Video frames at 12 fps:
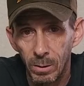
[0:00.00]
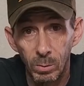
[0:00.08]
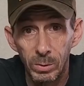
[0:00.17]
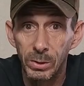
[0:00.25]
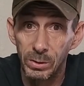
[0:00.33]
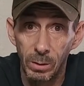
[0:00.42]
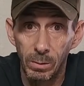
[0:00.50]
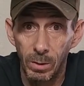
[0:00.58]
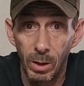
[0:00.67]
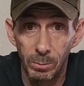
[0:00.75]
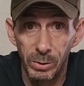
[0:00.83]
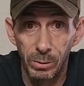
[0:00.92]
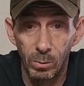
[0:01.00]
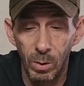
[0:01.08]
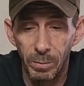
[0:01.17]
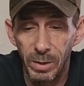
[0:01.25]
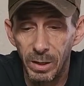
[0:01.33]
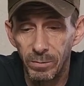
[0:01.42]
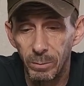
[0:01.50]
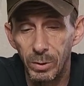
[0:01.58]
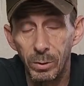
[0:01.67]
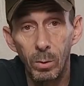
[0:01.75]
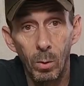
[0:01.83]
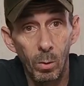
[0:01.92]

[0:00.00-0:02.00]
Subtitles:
which is, I'm sure, what many of them do.